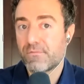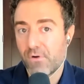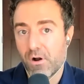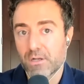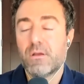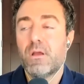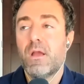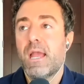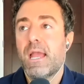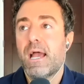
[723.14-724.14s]
fog.
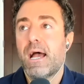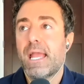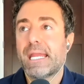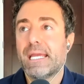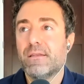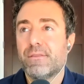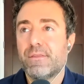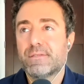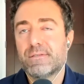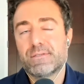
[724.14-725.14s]
And
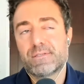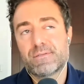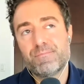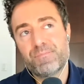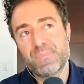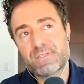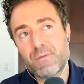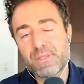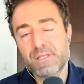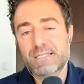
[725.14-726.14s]
this is
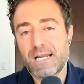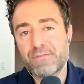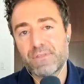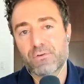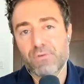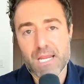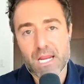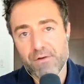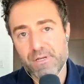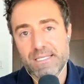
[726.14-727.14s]
something that's kind of in the gray
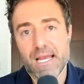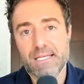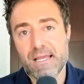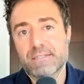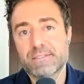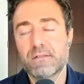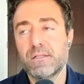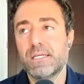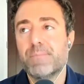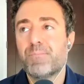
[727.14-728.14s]
area
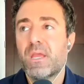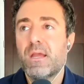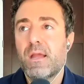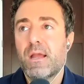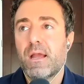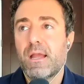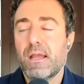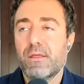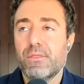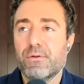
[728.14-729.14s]
diagnostically.
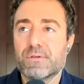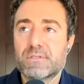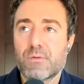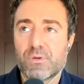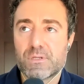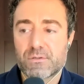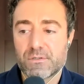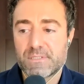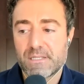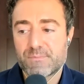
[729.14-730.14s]
There's some
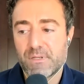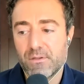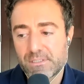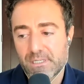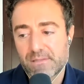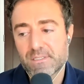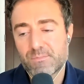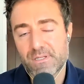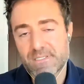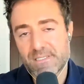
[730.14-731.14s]
research that's been looking at this,
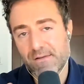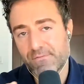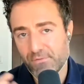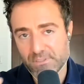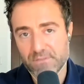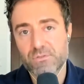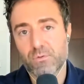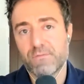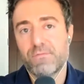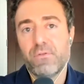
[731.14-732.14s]
but it's not fully
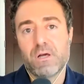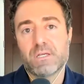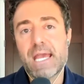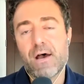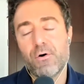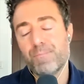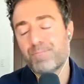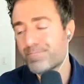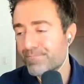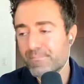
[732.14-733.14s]
sort of flushed
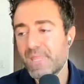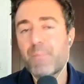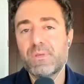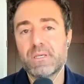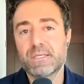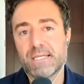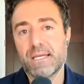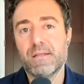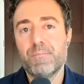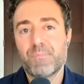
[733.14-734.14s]
out. That being
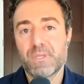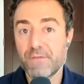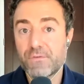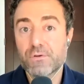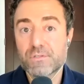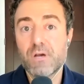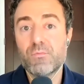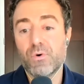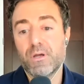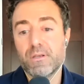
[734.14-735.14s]
said, if you're
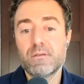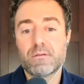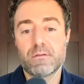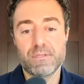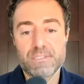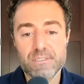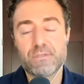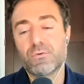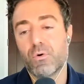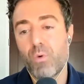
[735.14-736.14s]
someone listening
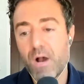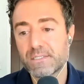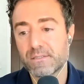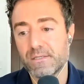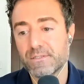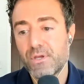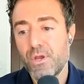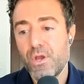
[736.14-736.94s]
to or watching this